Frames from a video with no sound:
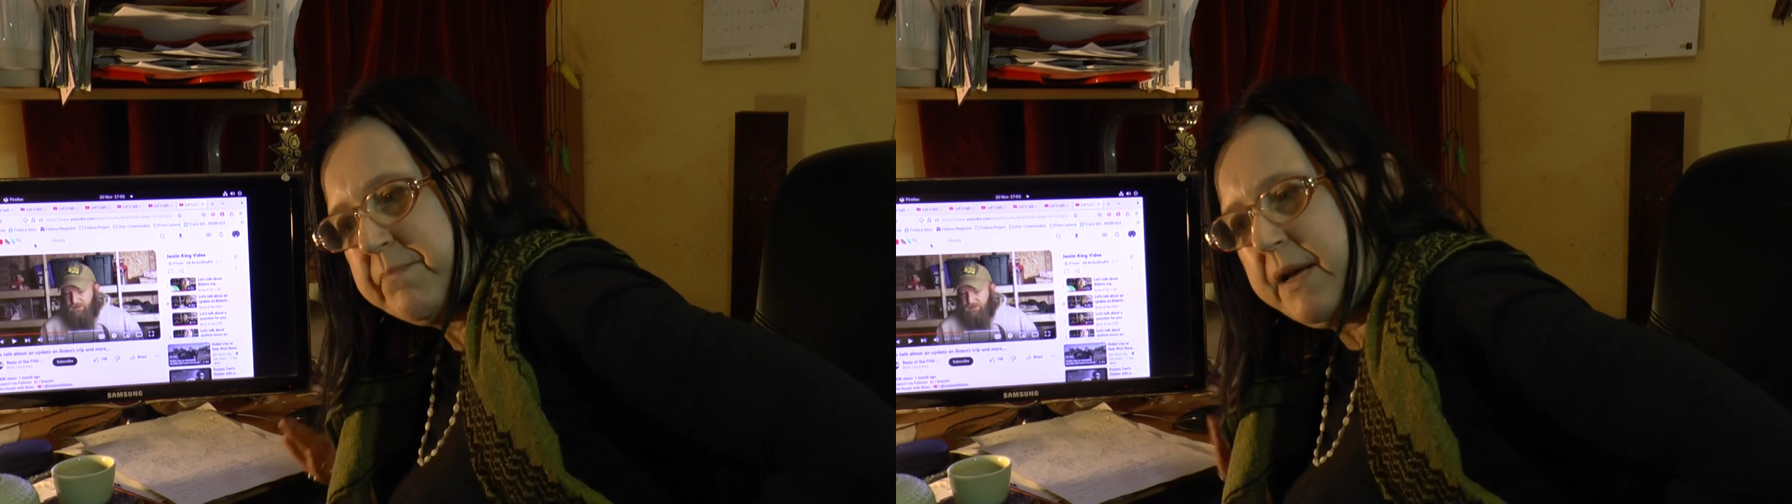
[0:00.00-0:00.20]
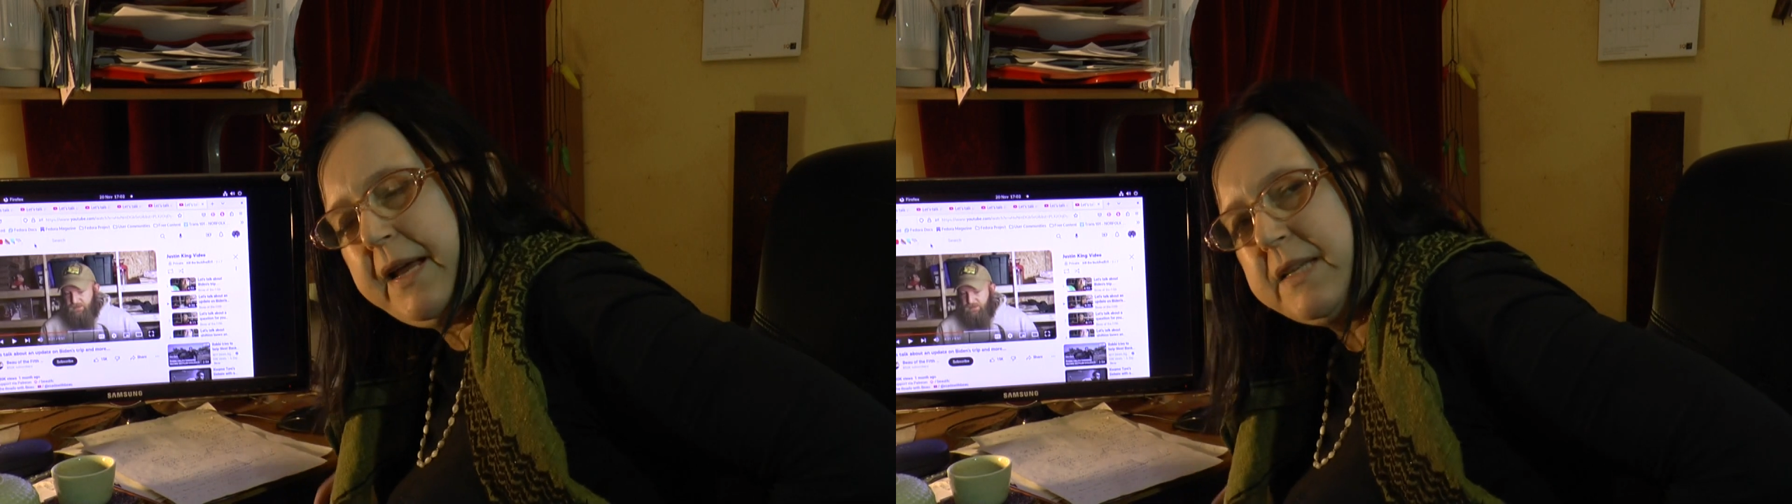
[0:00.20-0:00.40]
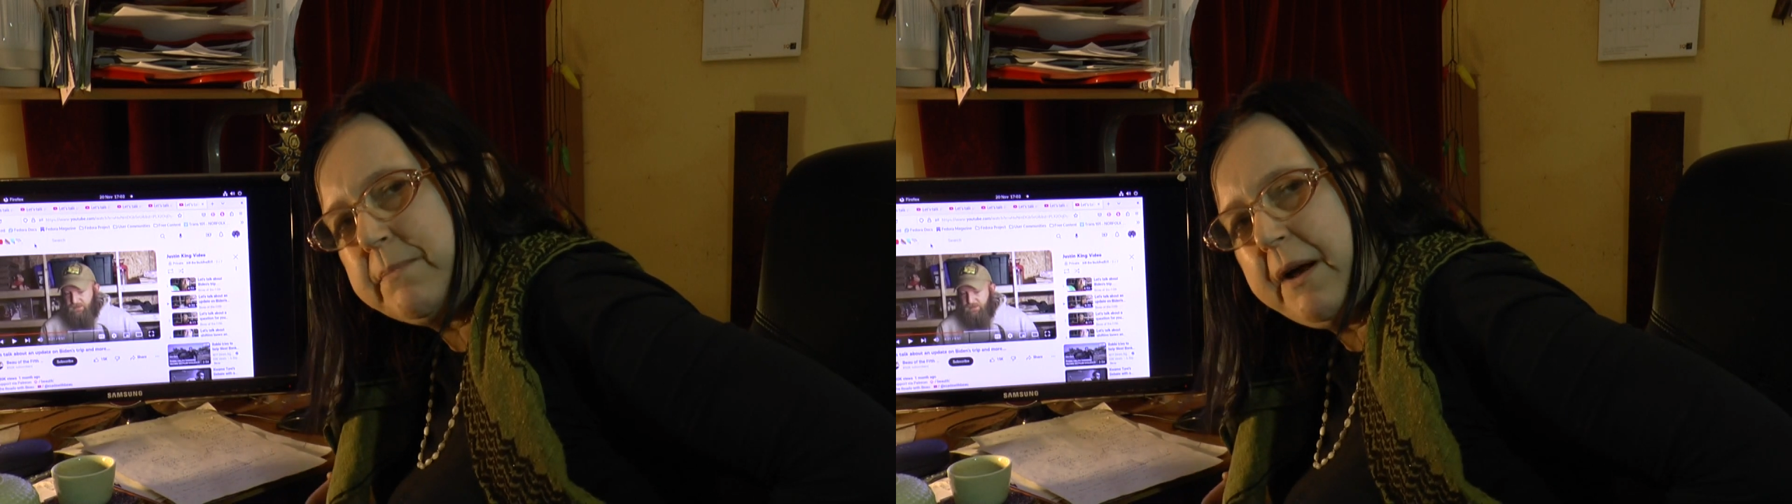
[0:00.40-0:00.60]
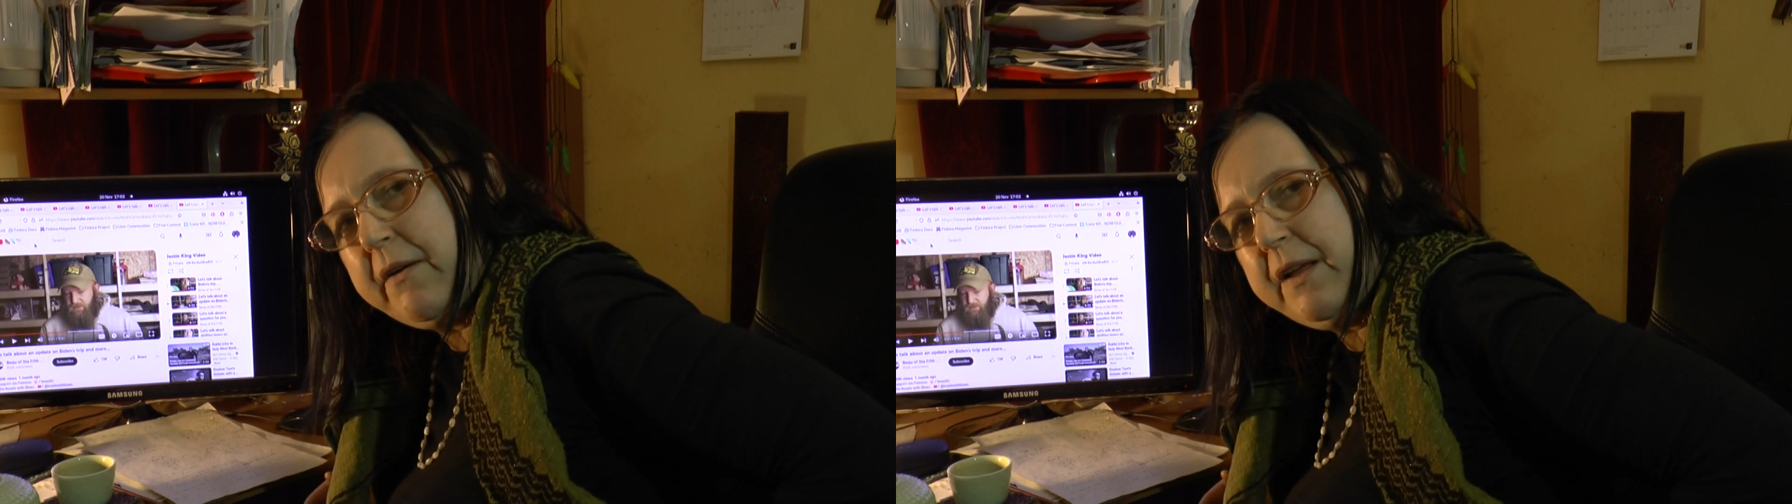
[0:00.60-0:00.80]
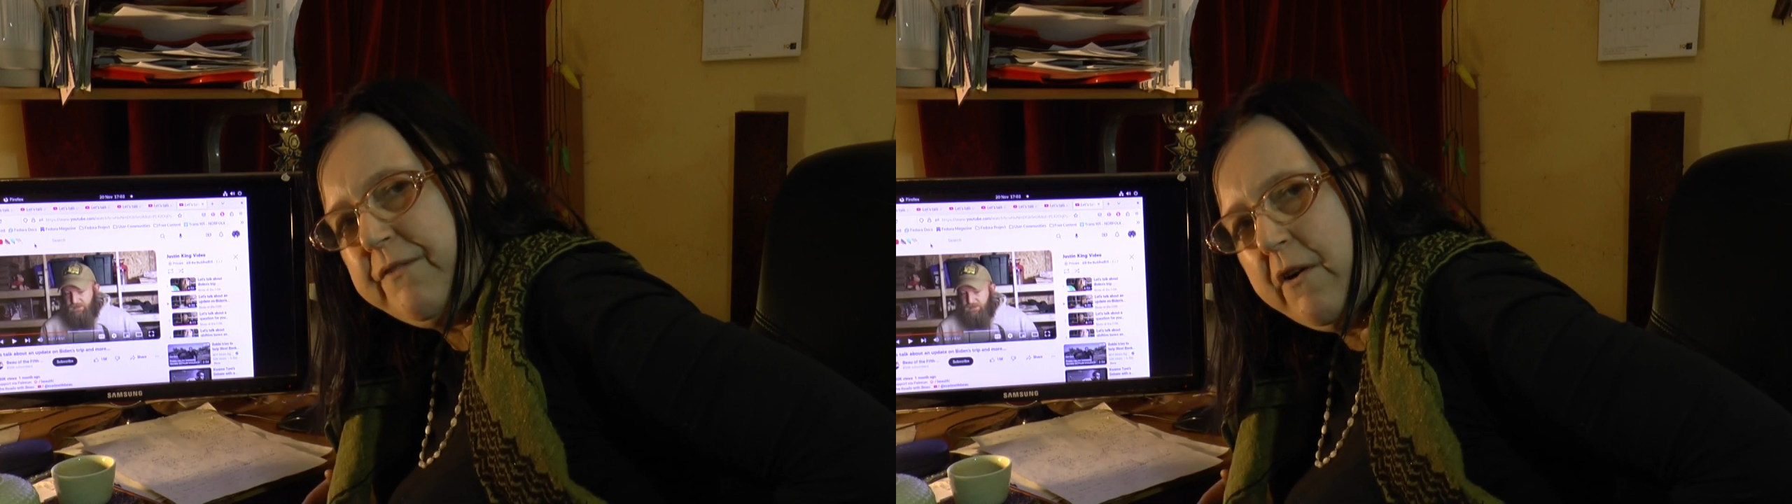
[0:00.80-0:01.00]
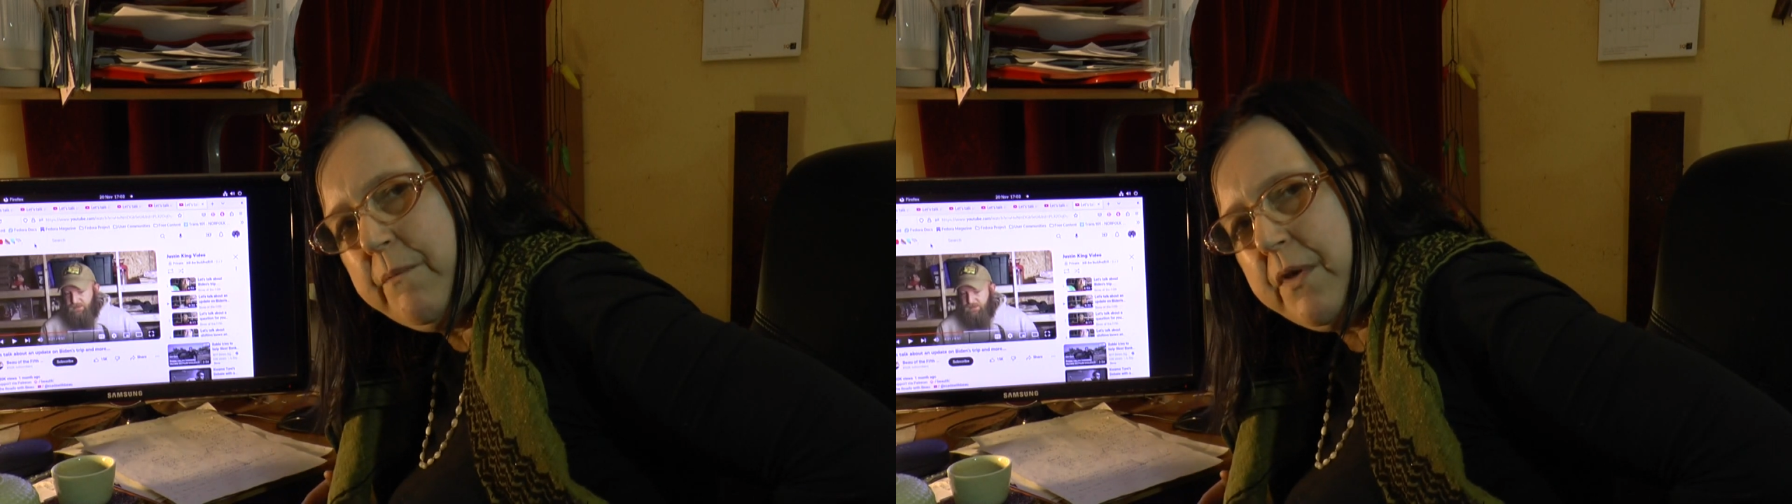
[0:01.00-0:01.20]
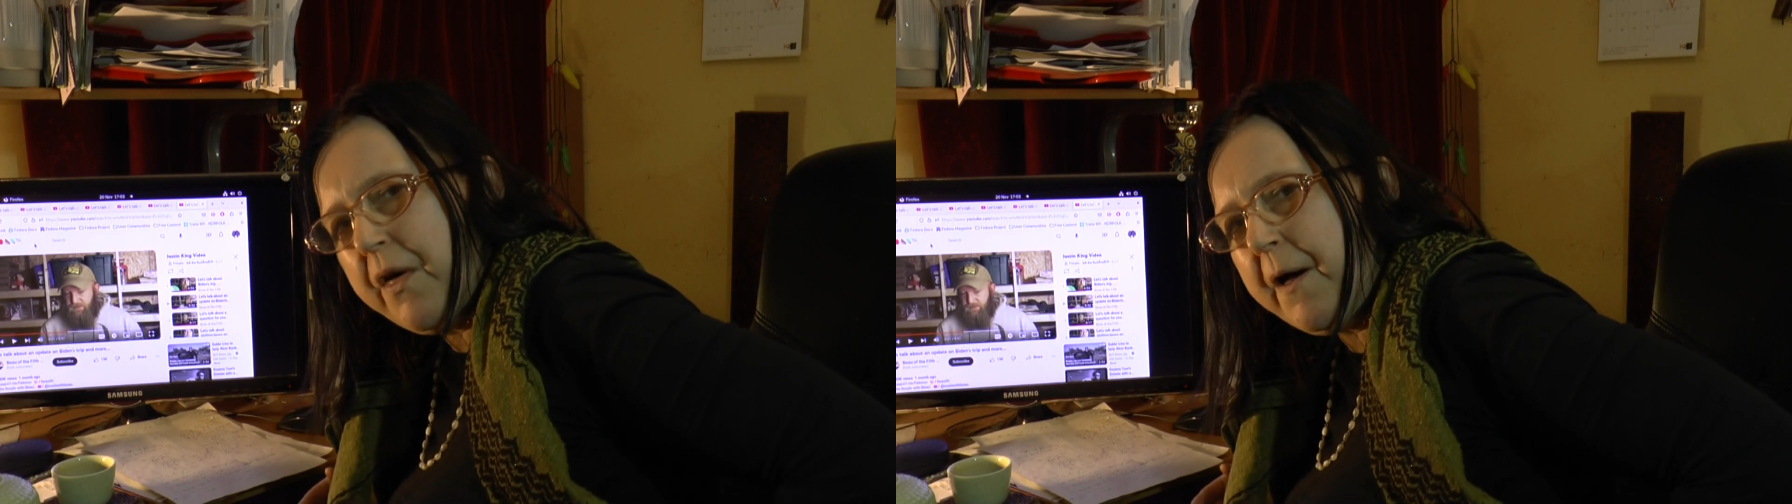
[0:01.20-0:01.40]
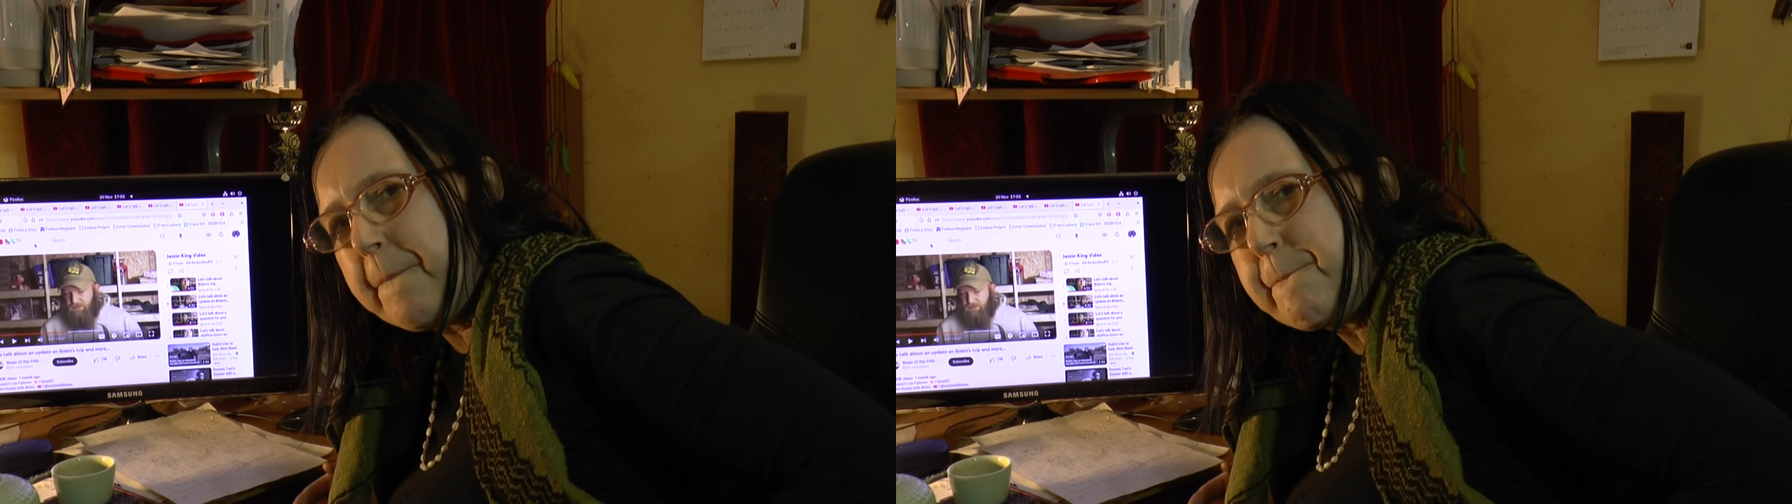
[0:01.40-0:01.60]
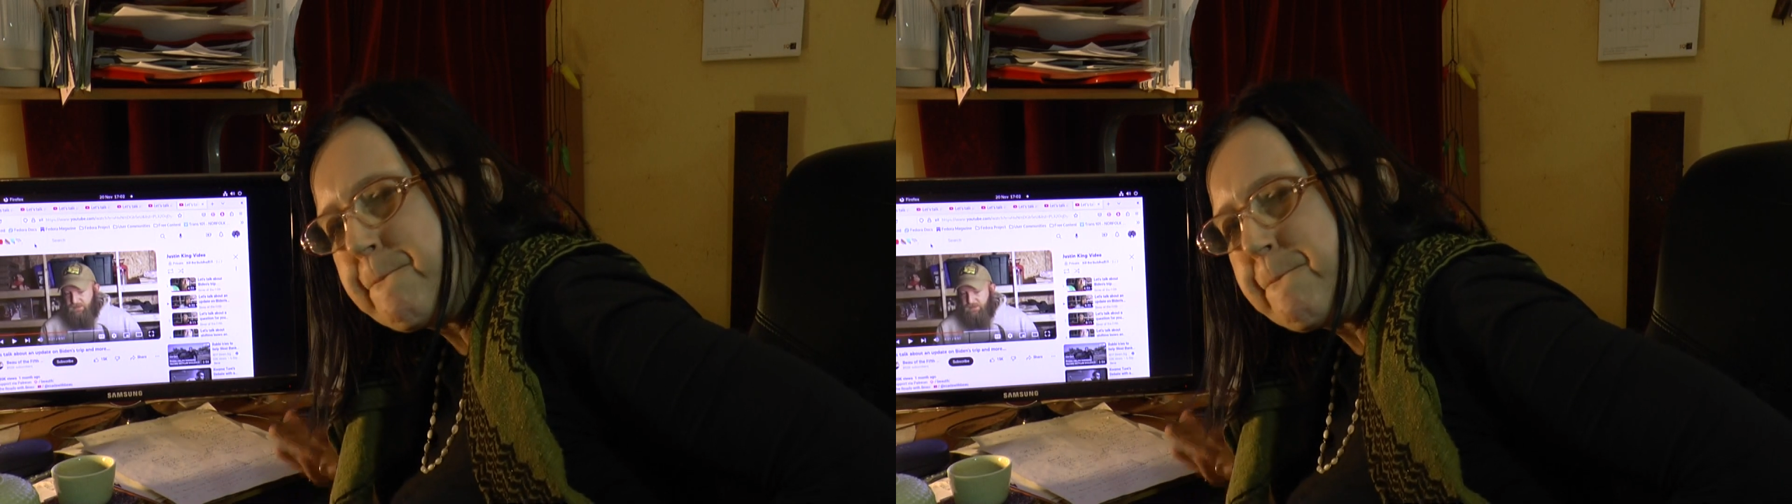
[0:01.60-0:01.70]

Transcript: but he's apparently fine with that.